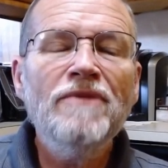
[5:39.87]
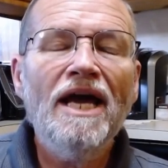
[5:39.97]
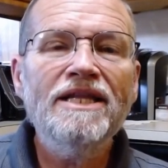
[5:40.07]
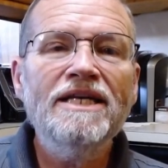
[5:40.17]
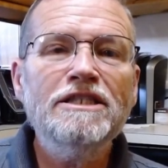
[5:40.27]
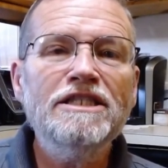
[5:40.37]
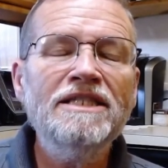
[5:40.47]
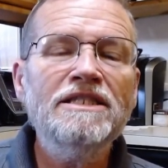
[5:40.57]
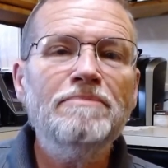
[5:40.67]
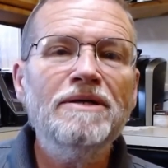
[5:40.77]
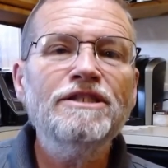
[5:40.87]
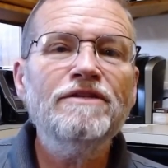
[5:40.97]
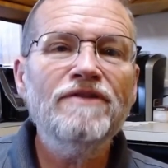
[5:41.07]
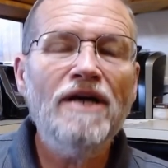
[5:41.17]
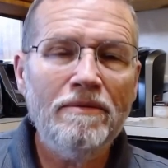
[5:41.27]
And they sent a bunch
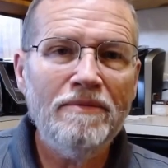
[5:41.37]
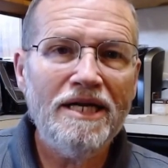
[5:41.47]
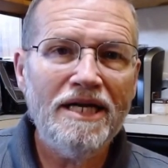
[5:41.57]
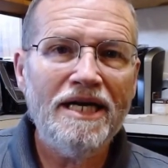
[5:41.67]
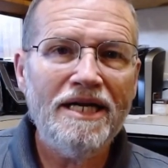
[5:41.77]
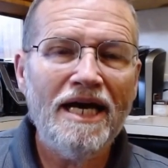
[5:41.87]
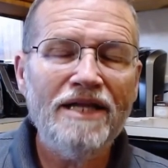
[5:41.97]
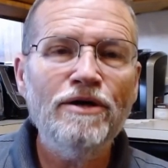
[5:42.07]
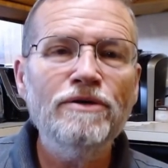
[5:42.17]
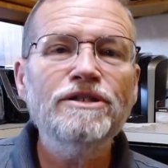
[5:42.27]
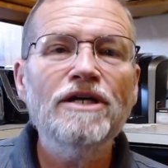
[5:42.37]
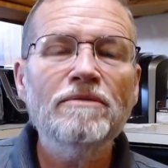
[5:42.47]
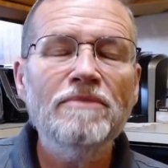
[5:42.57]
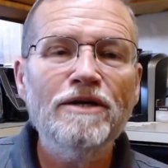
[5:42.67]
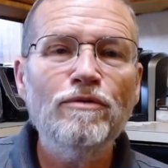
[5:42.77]
of young men in, and those
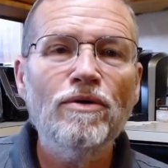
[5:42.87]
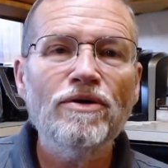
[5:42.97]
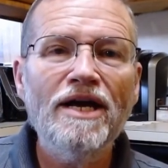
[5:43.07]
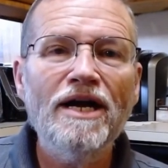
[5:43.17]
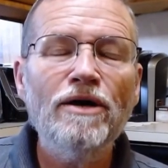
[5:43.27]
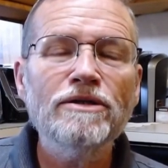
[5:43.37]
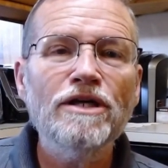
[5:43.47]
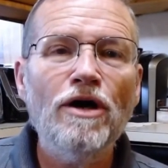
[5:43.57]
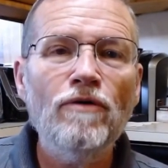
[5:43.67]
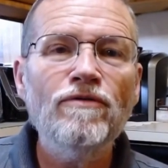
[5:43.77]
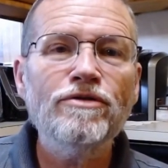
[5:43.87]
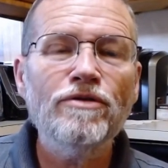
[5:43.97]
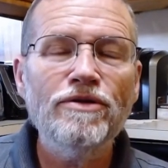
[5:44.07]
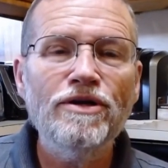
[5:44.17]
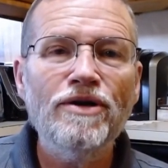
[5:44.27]
young men were there to
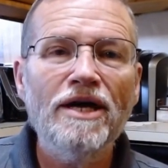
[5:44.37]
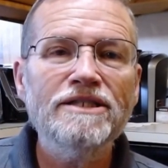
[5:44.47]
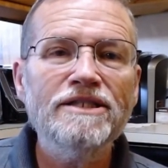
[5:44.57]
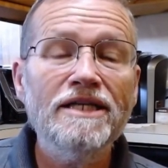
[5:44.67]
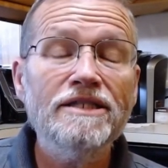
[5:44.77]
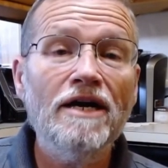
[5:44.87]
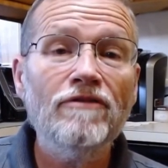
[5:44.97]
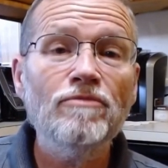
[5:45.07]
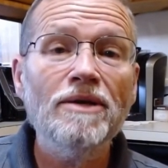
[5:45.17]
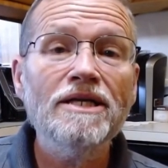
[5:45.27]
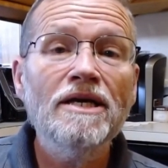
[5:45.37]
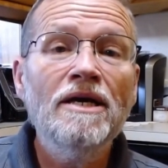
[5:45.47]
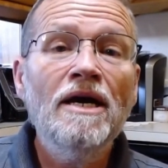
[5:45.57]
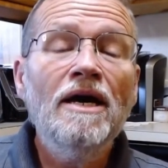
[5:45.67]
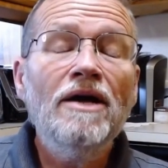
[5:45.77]
overthrow the United States government.
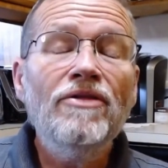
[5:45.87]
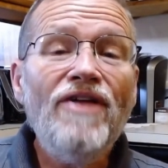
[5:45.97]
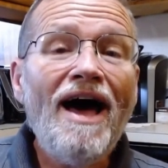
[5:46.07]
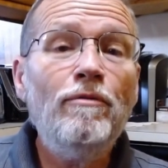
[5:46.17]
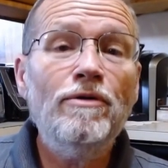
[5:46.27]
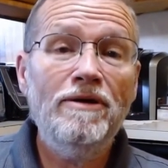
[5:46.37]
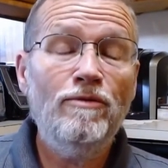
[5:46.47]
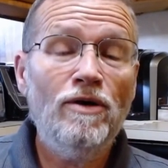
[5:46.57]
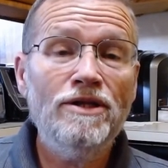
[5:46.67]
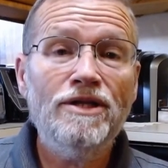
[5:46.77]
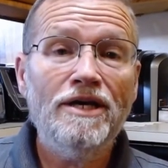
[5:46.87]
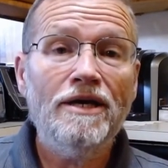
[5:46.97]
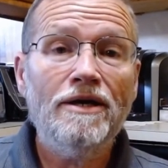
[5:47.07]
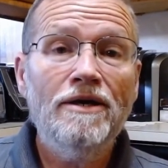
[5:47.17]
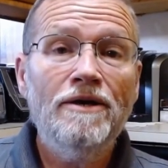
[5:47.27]
That would be one
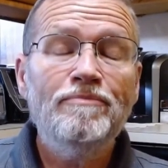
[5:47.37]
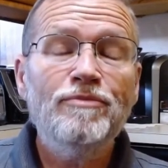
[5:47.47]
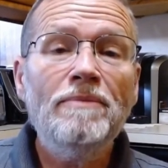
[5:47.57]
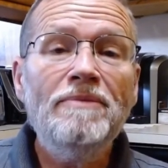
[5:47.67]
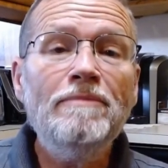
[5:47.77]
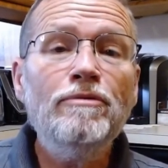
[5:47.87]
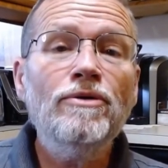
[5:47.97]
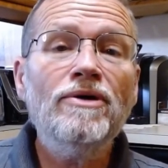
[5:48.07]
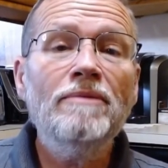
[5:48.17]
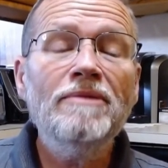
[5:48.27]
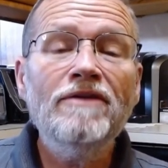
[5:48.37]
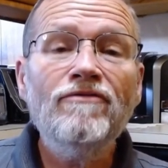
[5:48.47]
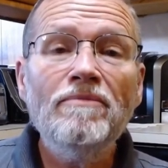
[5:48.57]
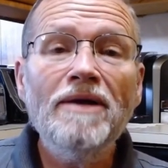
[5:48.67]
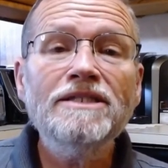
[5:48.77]
thing the people who are coming in
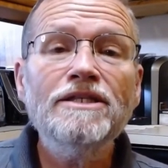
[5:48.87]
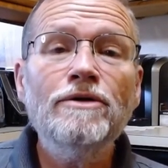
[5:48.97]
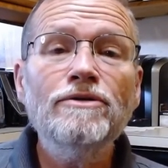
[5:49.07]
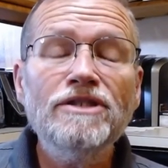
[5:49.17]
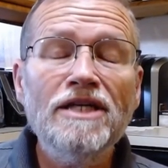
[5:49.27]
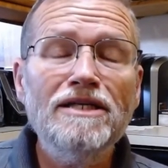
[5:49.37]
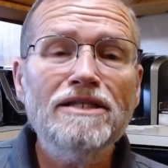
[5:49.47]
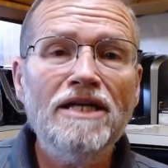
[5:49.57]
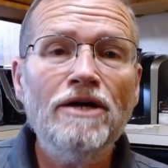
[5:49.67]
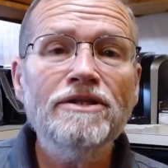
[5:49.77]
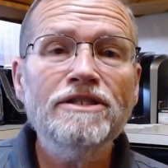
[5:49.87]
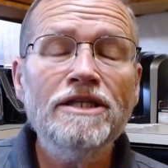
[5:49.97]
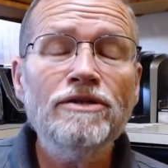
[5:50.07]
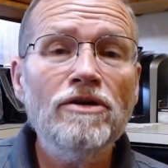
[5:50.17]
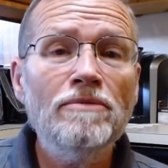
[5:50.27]
from Mexico, South and
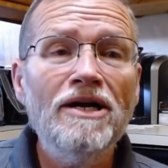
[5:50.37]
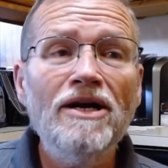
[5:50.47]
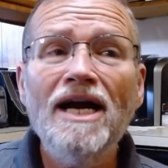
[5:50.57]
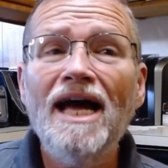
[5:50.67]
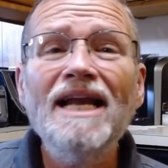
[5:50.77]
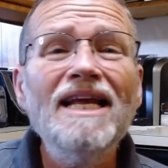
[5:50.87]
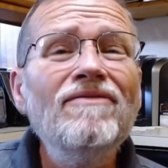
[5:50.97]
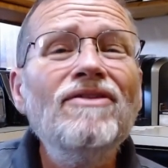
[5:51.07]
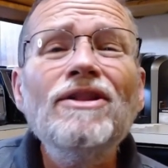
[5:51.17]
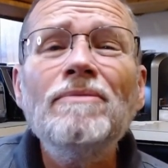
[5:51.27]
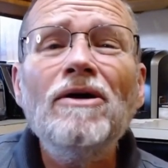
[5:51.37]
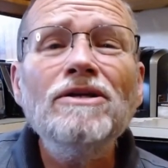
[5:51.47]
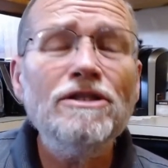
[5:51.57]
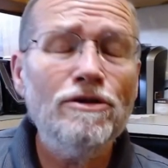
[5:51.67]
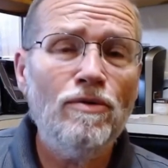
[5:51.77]
Central America, and even other
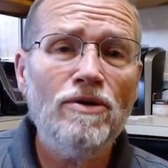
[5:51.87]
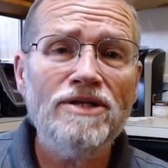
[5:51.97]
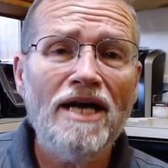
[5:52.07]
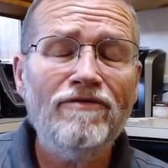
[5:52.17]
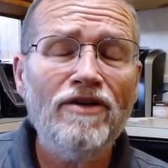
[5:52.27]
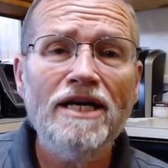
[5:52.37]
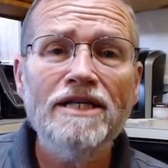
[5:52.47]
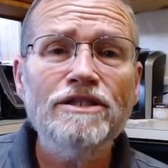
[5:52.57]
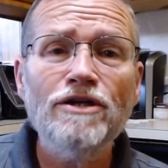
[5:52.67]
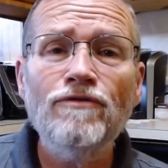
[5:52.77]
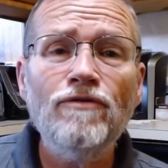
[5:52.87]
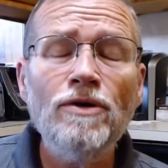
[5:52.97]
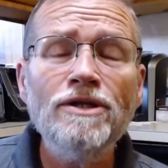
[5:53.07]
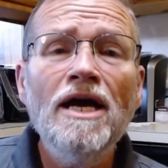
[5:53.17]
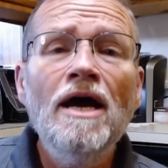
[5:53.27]
parts of the world, Africa and so
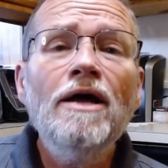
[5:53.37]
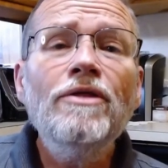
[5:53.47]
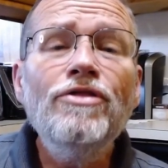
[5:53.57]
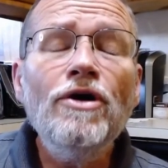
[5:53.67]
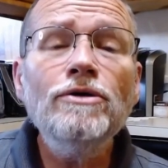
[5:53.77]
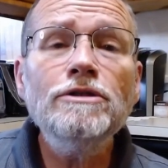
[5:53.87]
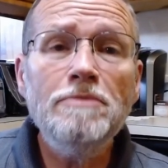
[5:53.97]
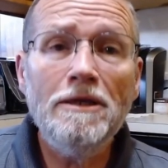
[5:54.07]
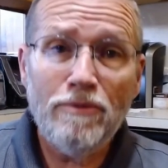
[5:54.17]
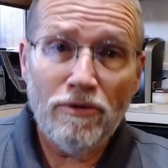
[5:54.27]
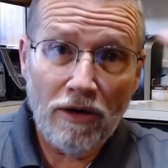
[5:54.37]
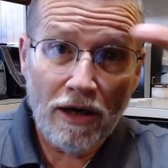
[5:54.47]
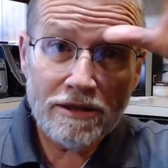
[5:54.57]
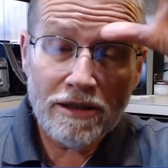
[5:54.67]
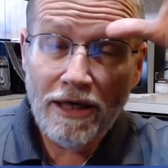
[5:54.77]
forth, those people
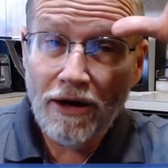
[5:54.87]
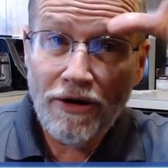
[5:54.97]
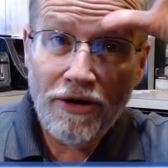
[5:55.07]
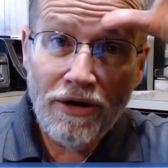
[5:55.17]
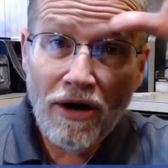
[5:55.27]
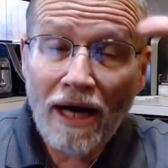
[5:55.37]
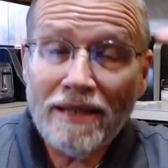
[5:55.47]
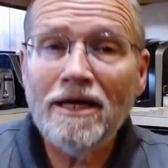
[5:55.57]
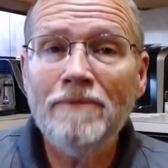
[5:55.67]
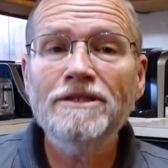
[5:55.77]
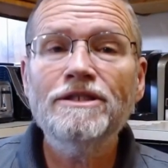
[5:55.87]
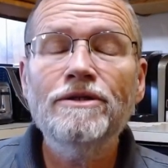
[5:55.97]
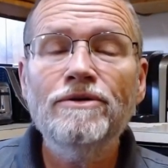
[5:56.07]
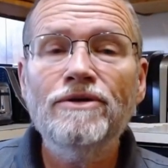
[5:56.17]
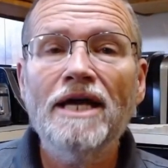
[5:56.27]
largely are not coming to
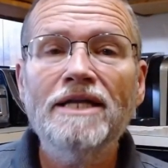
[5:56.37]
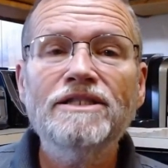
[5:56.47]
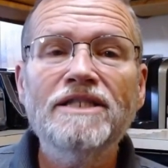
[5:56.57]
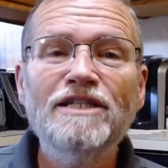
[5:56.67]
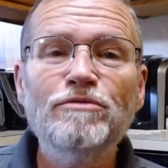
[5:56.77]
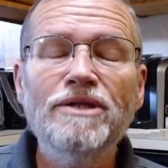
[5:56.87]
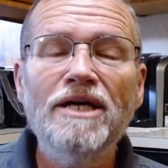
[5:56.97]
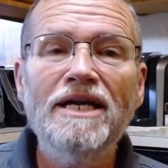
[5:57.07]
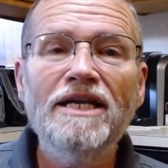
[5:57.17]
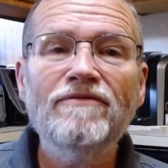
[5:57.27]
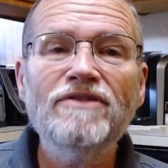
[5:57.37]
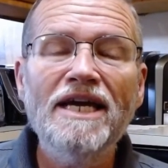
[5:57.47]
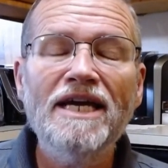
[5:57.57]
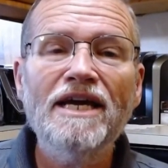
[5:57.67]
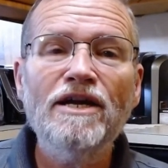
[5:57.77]
the United States with the idea of
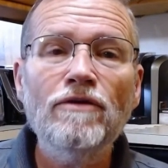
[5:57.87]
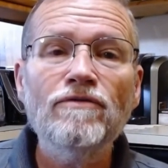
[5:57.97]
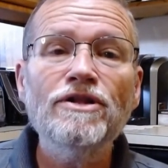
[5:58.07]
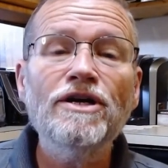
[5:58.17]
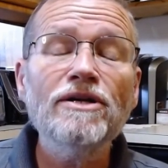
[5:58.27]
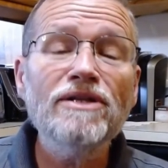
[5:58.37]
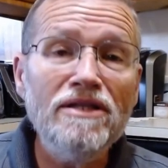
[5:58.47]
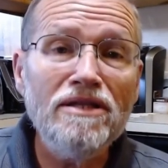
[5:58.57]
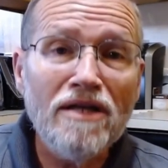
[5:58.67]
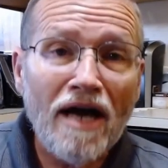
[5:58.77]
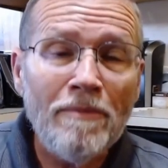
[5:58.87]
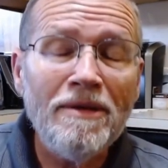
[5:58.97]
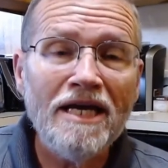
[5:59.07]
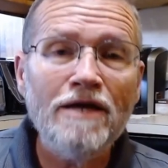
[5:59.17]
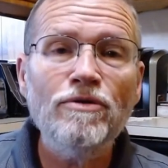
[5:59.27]
taking it over. They're
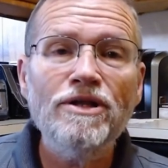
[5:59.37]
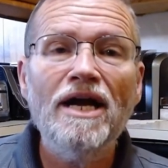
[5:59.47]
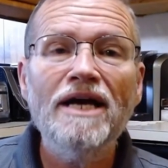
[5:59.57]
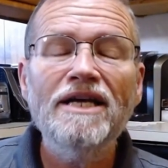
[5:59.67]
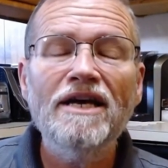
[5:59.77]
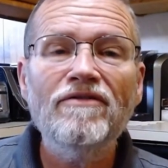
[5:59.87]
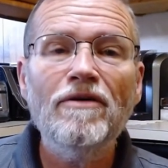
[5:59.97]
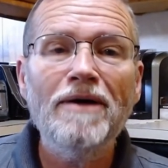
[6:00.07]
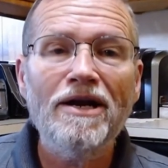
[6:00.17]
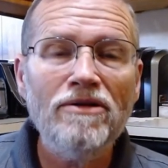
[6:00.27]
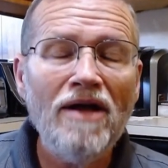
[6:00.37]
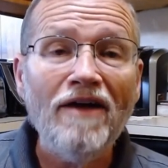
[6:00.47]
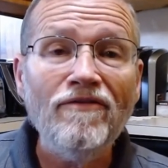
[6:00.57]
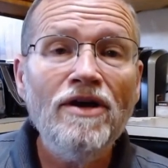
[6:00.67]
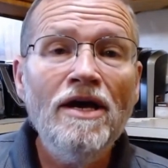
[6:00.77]
coming in with an idea of a better
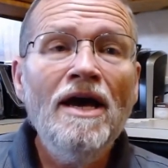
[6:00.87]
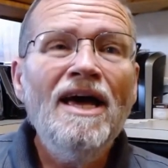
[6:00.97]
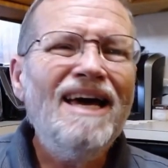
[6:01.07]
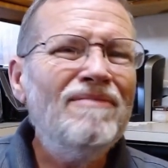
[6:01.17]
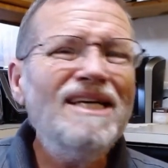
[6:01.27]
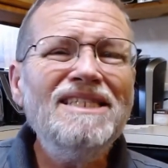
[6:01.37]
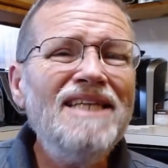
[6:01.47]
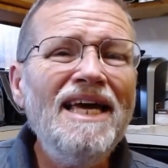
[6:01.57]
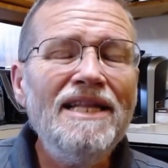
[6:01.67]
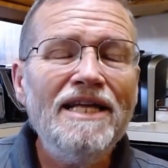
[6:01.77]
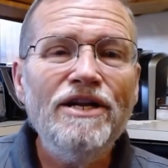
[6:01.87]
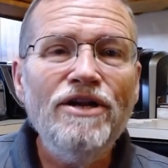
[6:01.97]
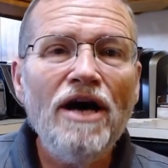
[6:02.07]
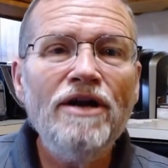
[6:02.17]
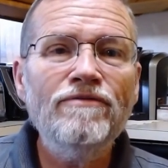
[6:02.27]
life. Am I saying that
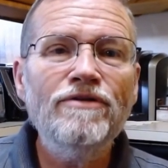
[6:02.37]
none of